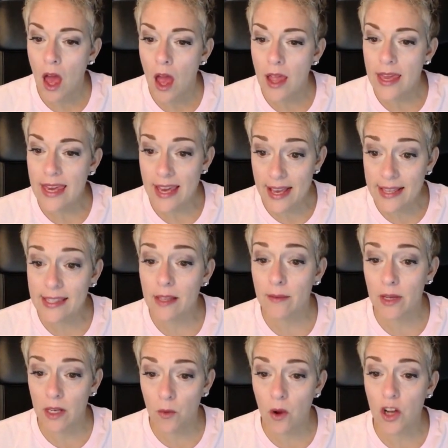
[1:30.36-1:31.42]
Yes, I'm
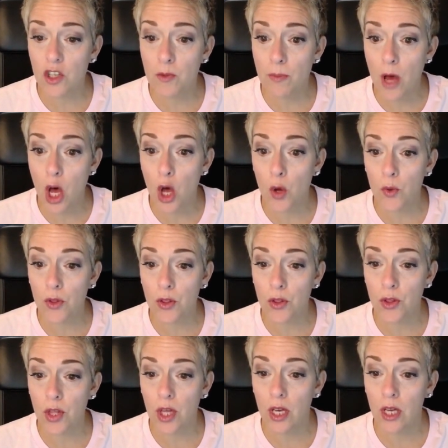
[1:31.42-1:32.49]
going to watch
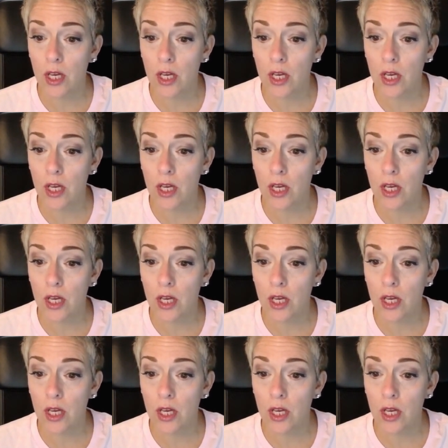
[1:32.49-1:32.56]
both.